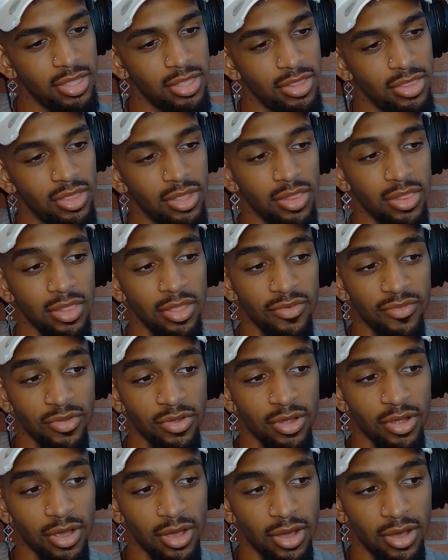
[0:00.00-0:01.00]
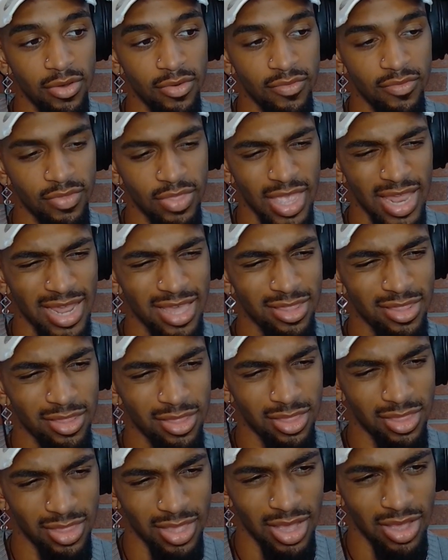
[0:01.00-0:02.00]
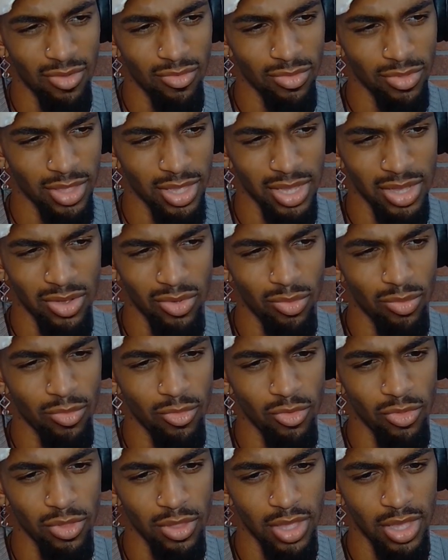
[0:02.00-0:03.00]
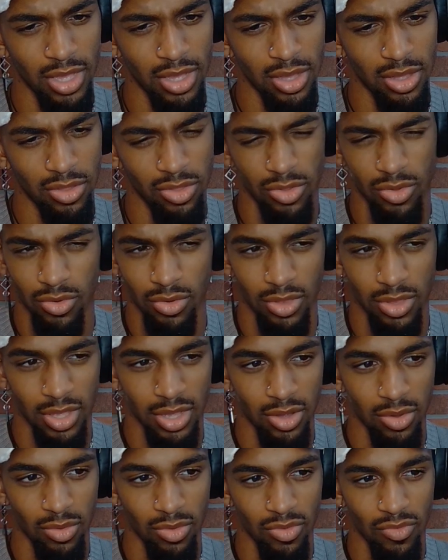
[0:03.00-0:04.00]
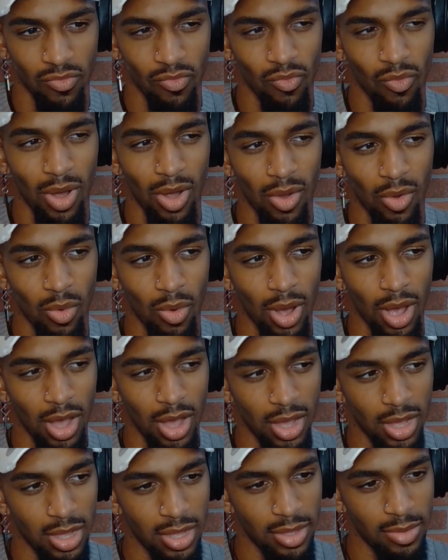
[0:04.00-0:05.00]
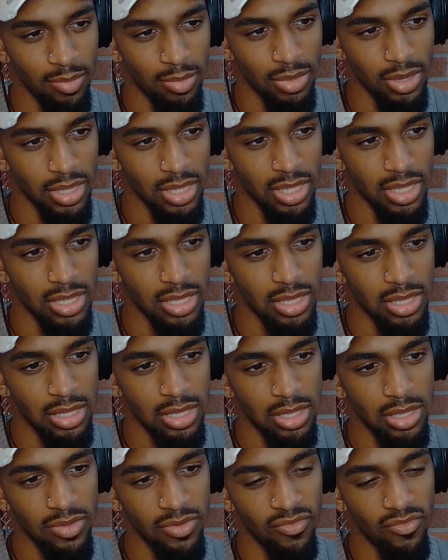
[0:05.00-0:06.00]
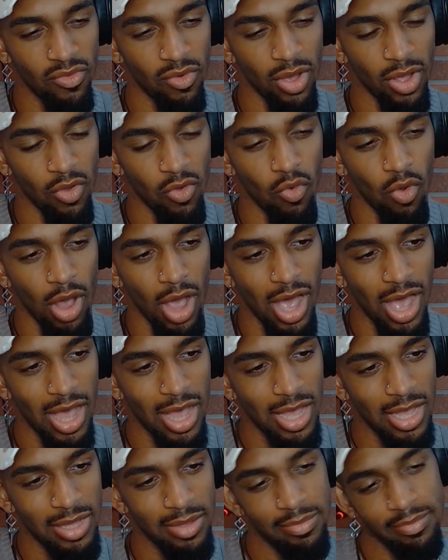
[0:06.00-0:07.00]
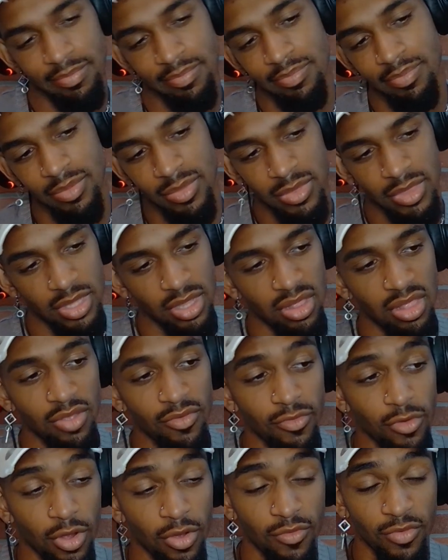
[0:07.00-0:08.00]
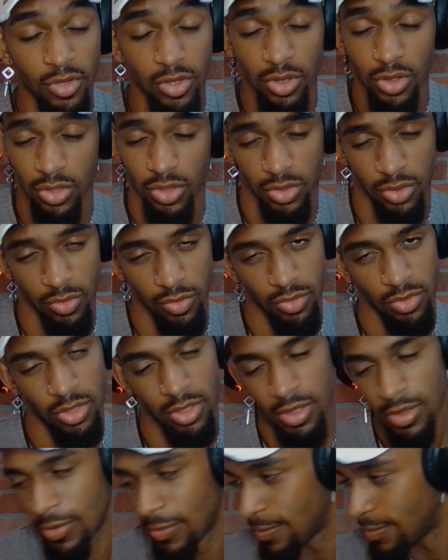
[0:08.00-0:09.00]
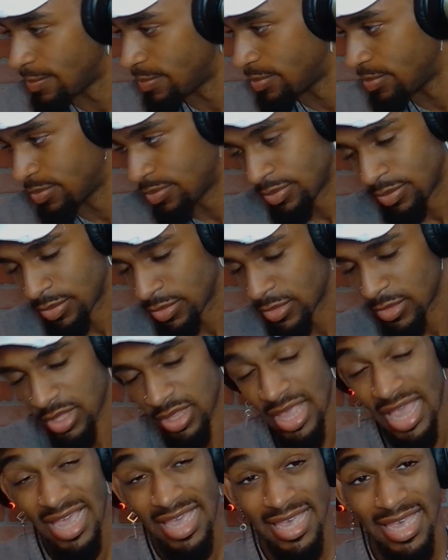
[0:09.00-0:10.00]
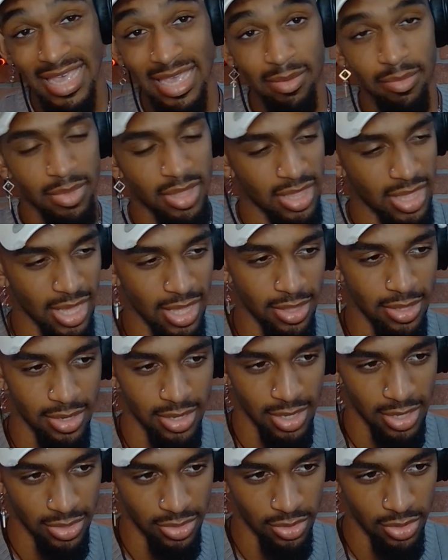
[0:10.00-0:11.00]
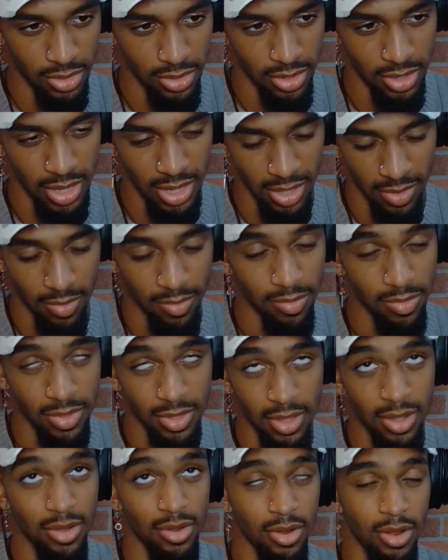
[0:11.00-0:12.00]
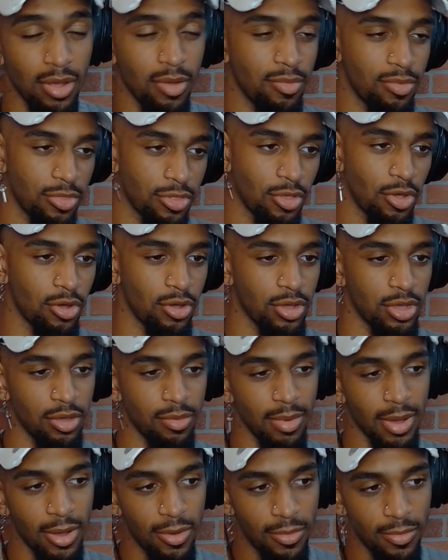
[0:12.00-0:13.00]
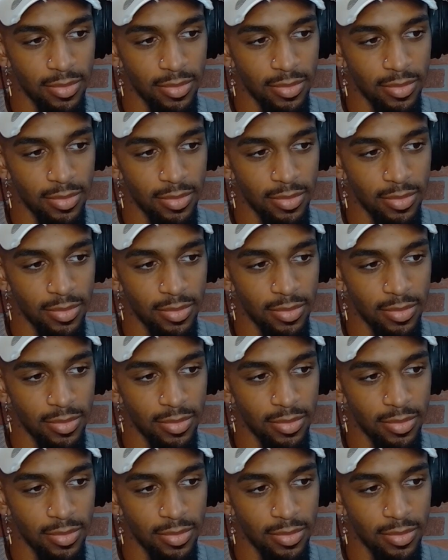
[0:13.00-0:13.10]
the liver of, that actually sounds like almost like a certain language, foie gras, the liver of a cooked goose. It's that king mentality I was talking about.